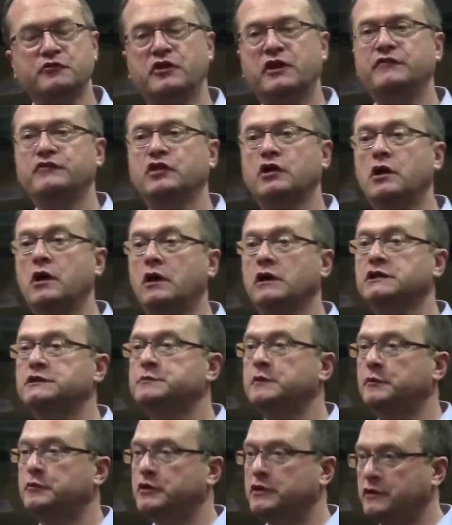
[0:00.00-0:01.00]
Moravian College,
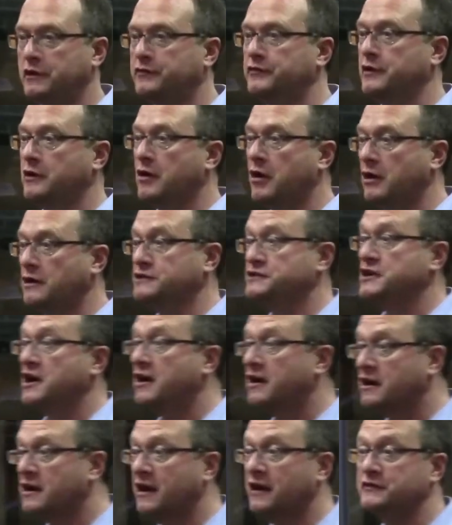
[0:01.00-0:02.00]
but we're not the college
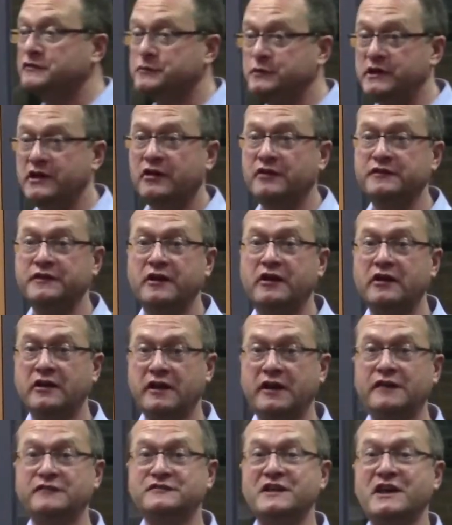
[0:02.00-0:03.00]
archives. We are the
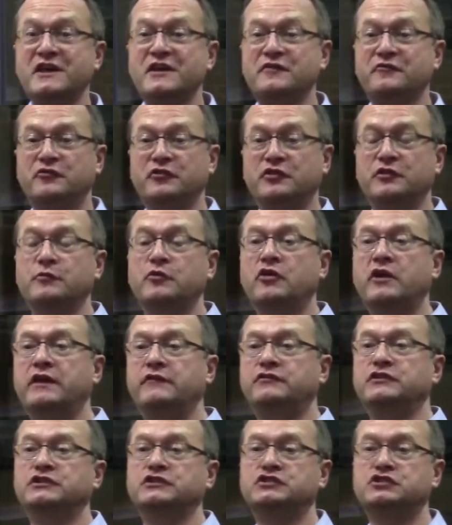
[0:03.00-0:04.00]
archives for the
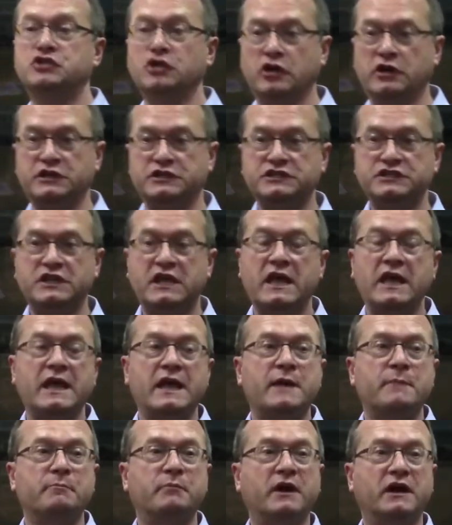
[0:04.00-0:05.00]
Moravian Church.
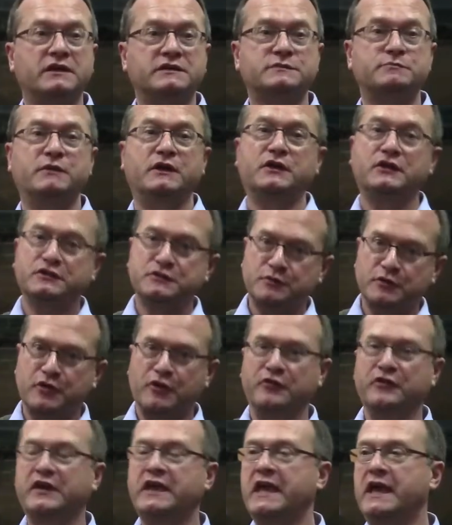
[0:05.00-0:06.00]
But because we're
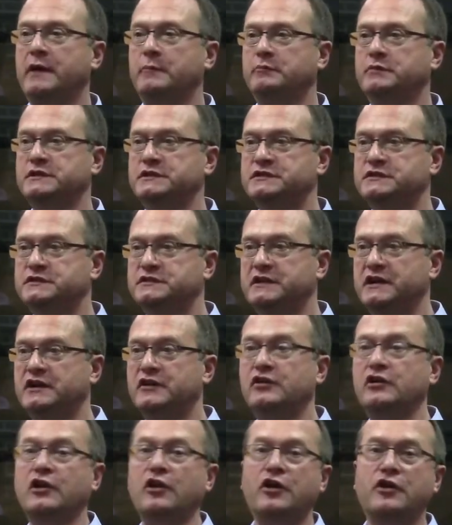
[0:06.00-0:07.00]
on the campus, there are
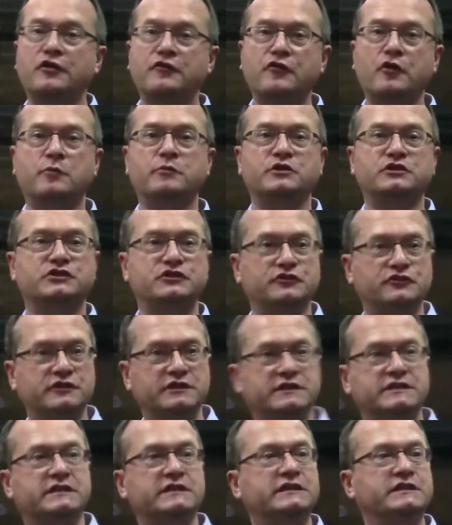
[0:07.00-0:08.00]
a lot of
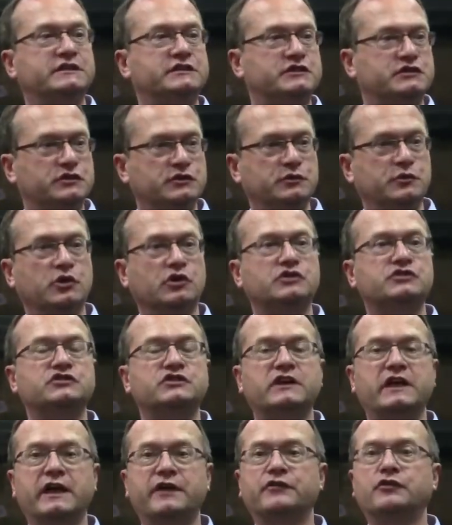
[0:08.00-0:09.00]
opportunities to work
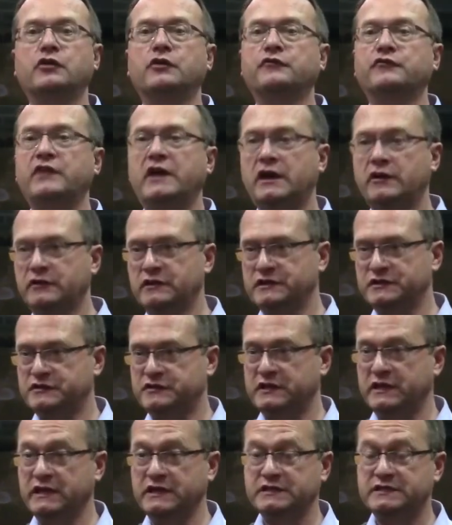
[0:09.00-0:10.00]
together on various
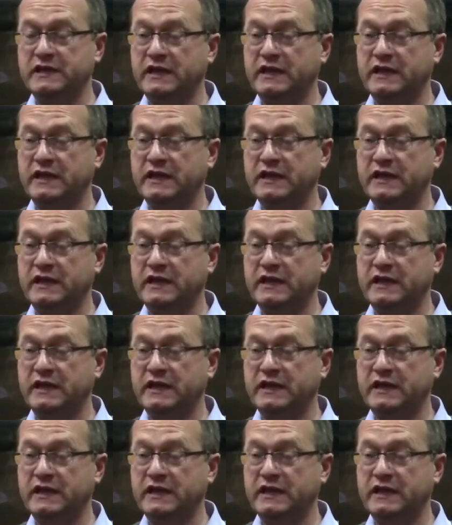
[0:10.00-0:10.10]
things.